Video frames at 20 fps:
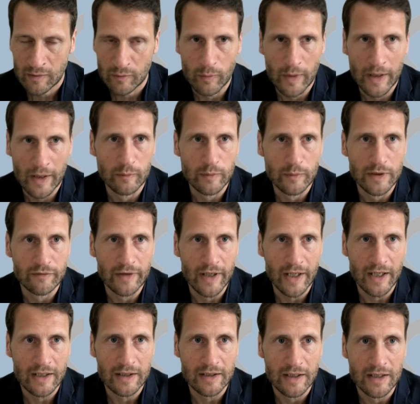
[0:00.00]
when we've
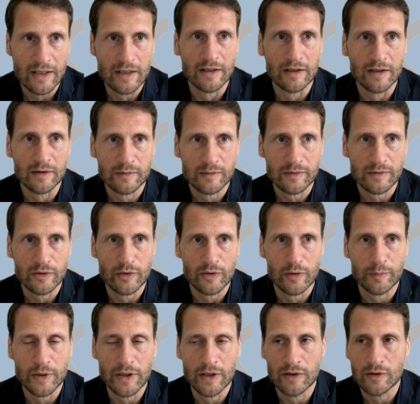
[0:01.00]
had in the
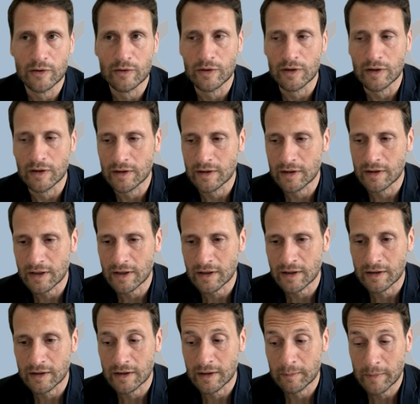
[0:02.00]
European Union
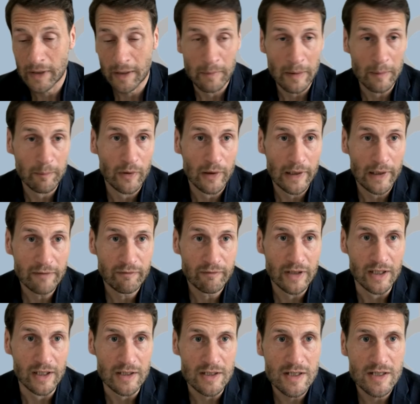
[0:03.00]
a member
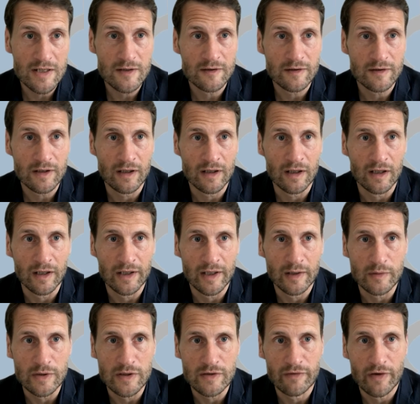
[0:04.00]
leaving us
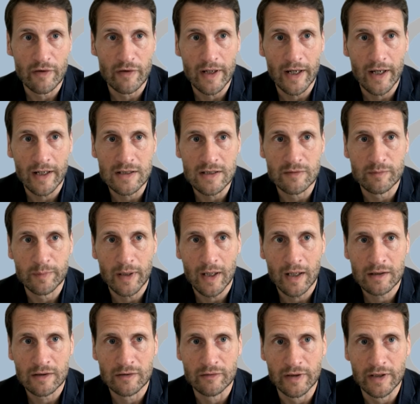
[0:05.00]
that was a very active
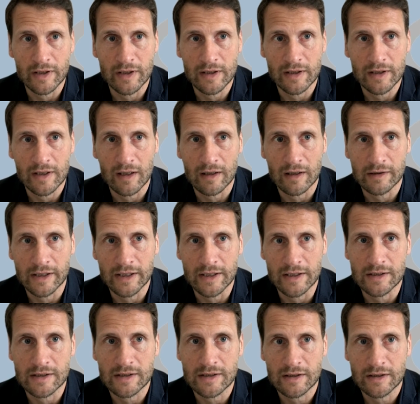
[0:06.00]
partner in the
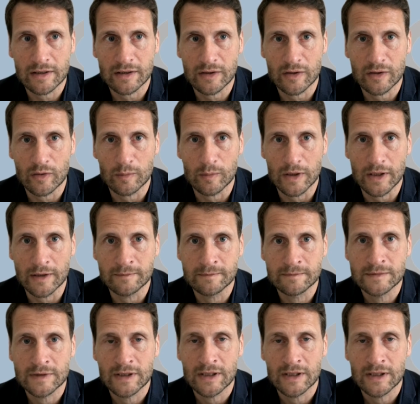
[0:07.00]
ERN normally.